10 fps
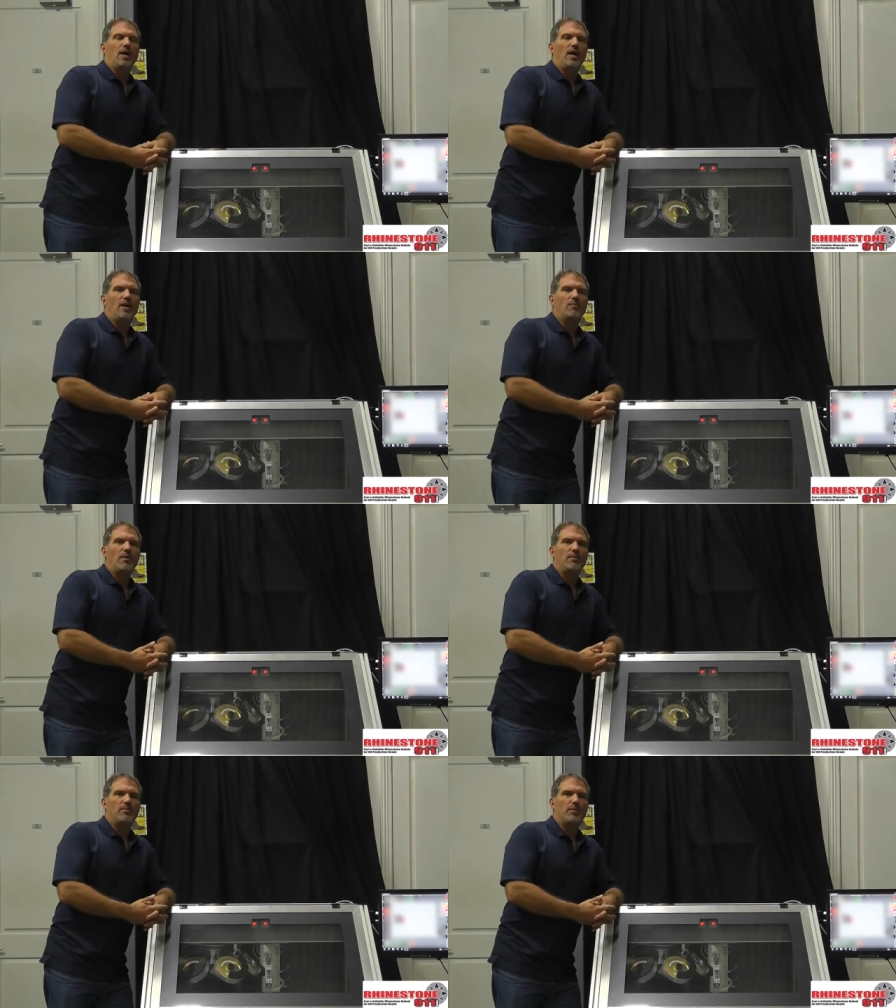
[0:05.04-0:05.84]
Hi, I'm
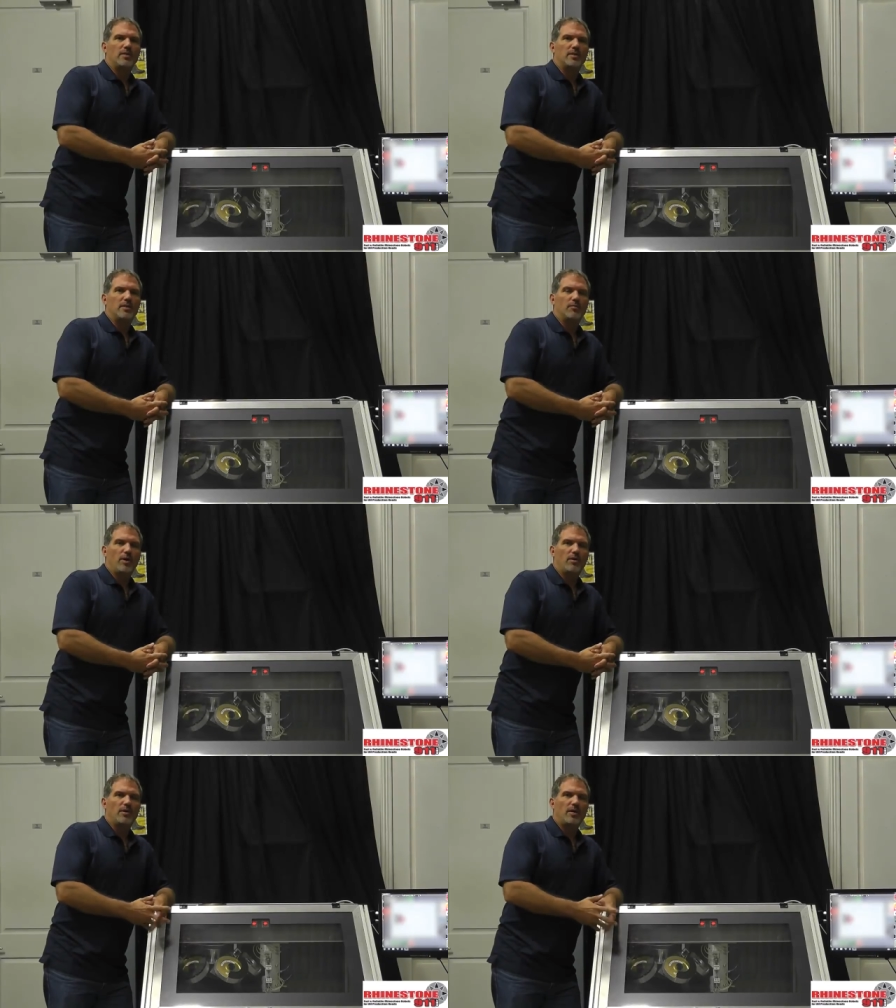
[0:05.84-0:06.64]
Robert, president of
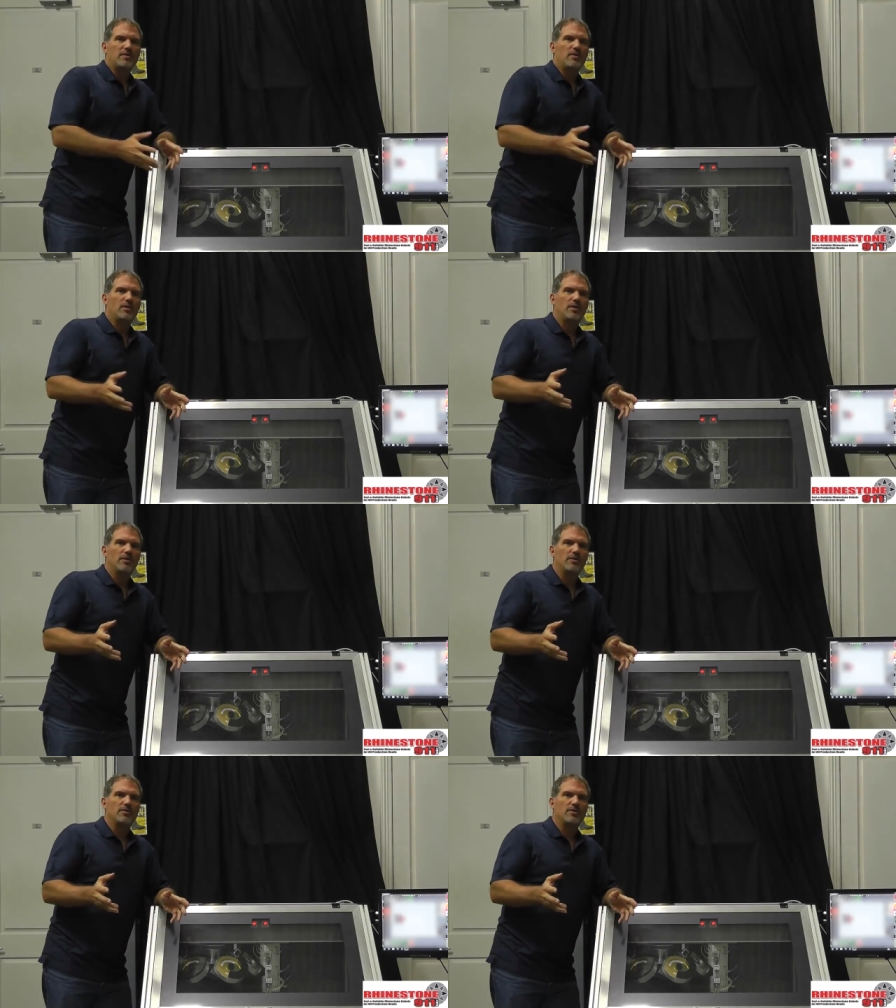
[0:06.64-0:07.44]
Permaboss. I want to
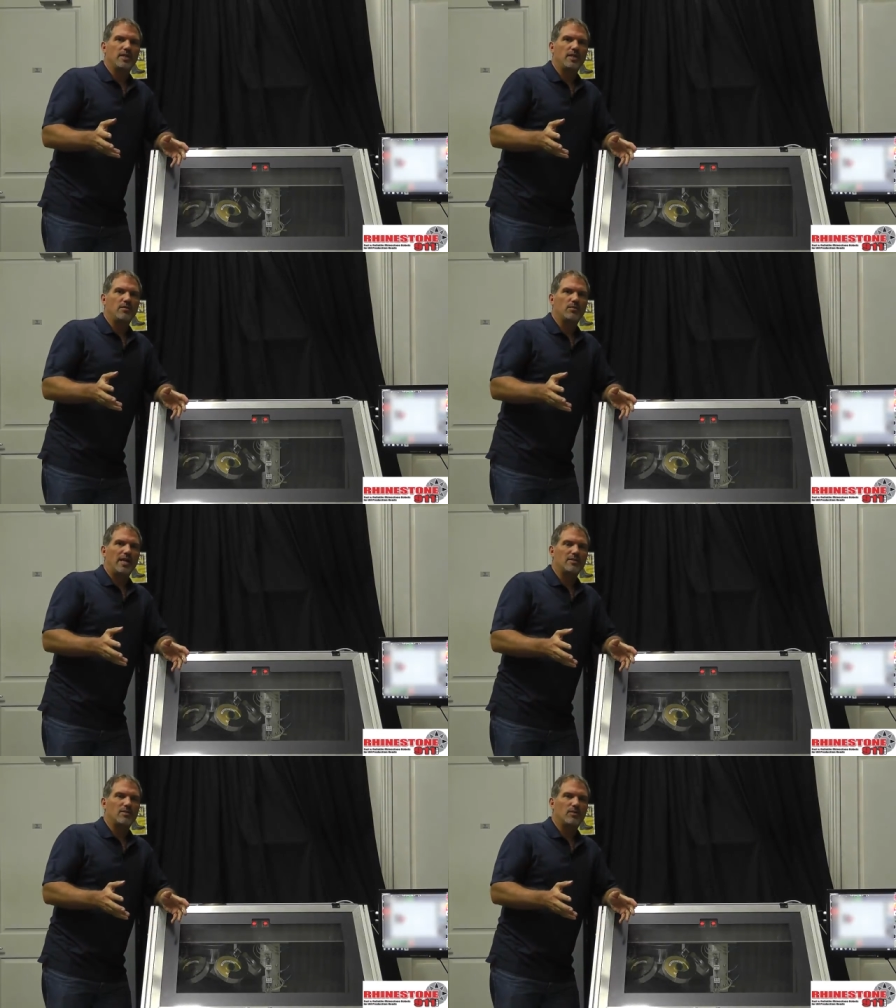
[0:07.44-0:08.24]
introduce the
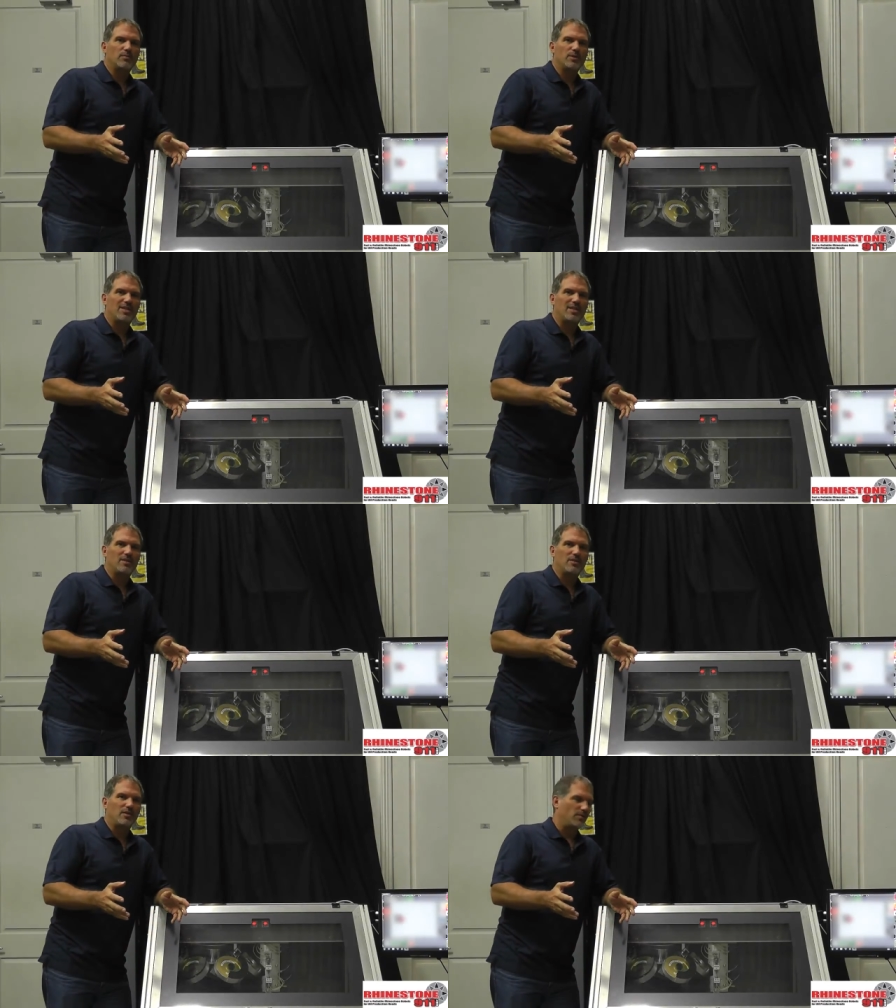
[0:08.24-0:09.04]
Rhinestone
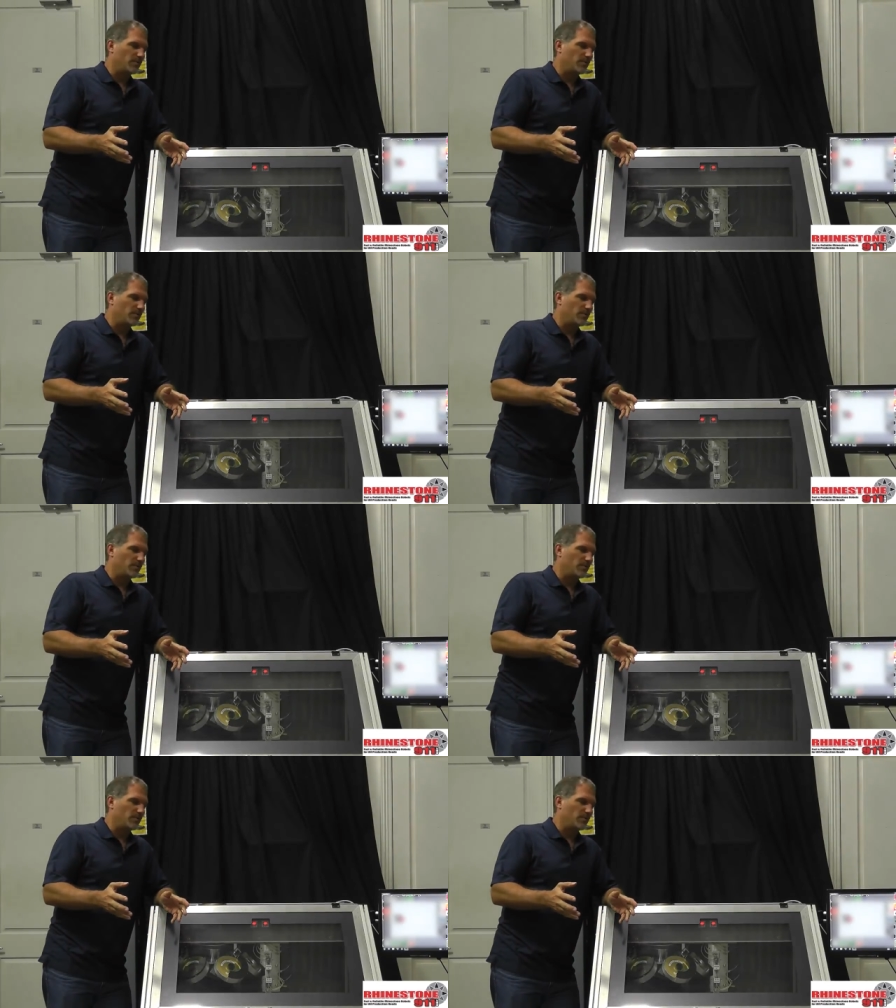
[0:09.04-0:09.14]
machine to you.